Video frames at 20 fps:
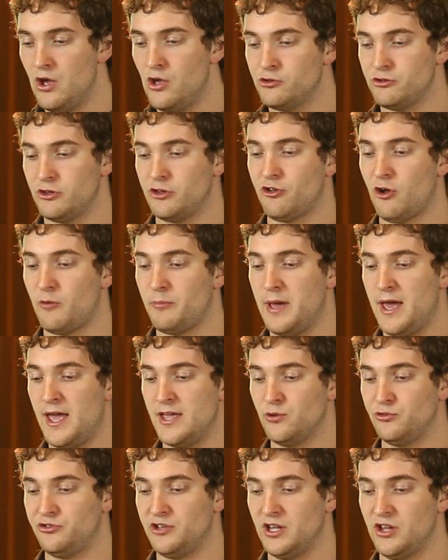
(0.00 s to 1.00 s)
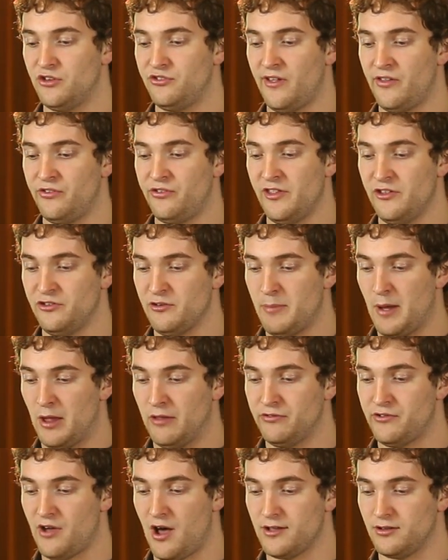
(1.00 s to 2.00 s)
So at the top here, you'll see in the center there's a
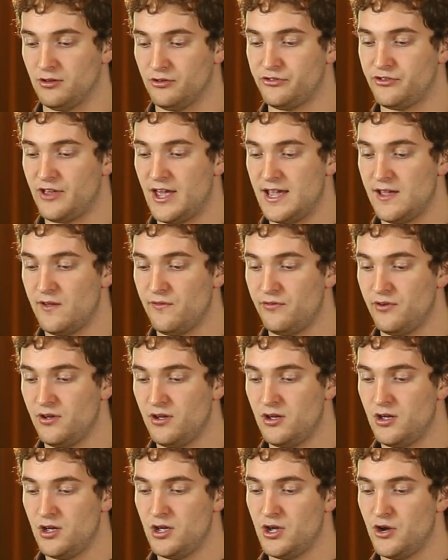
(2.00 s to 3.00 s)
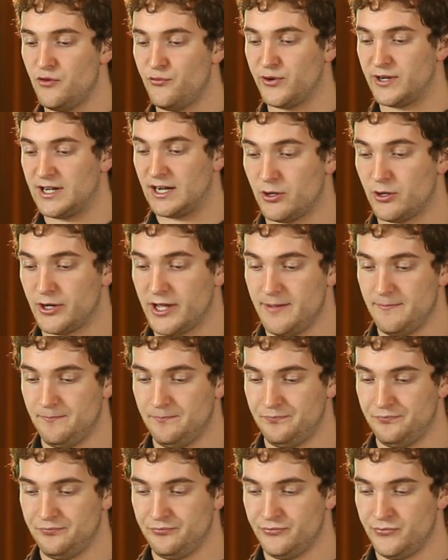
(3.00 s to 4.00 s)
button titled Save. If we on it,
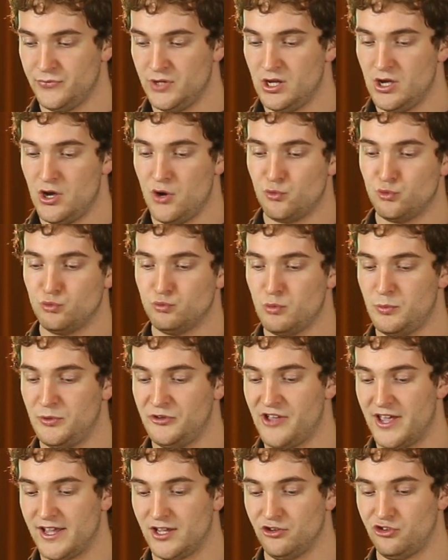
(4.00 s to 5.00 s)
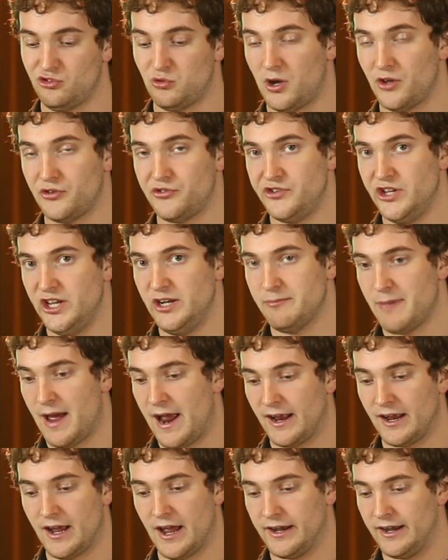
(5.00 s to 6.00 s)
we'll be taken to our scene
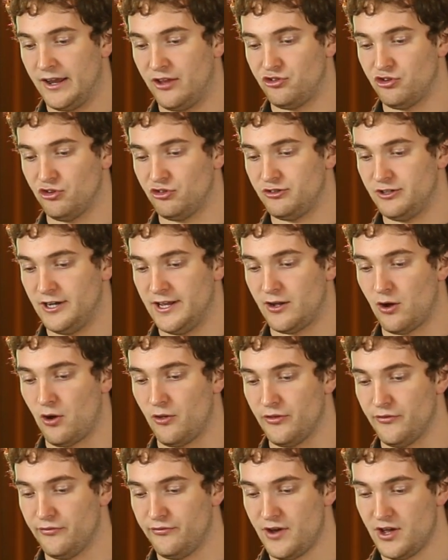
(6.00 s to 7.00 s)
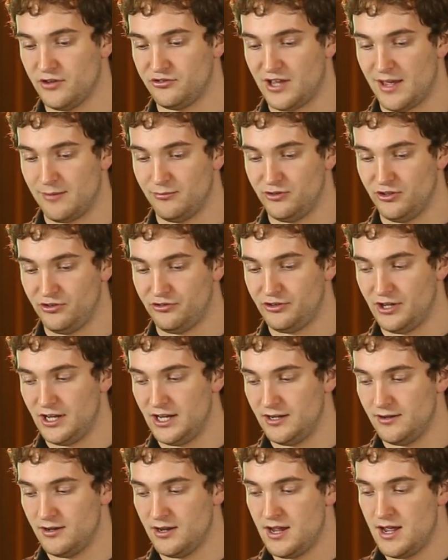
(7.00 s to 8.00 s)
bank, and let's just click on the first empty
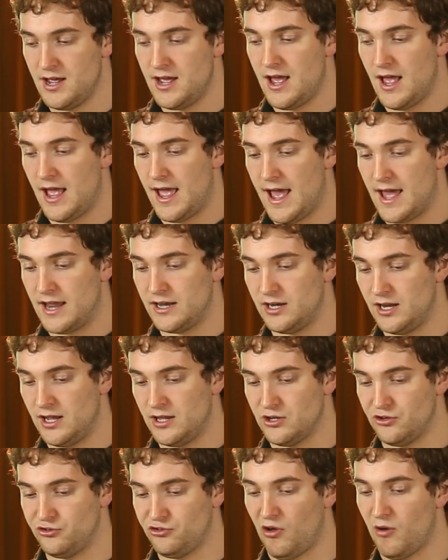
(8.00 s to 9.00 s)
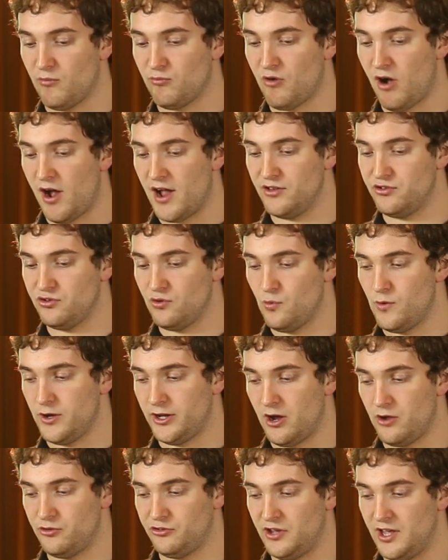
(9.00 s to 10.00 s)
scene, and in the top right, we're
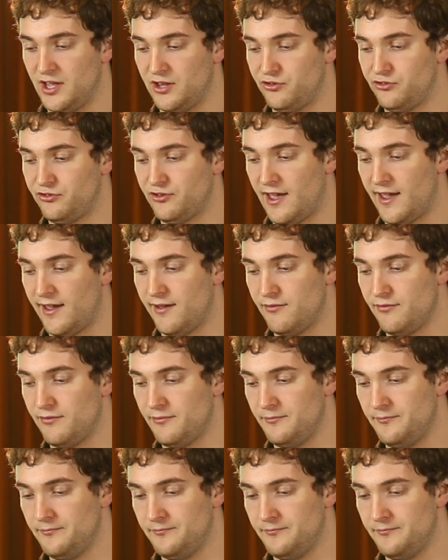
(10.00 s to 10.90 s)
going to hit Save.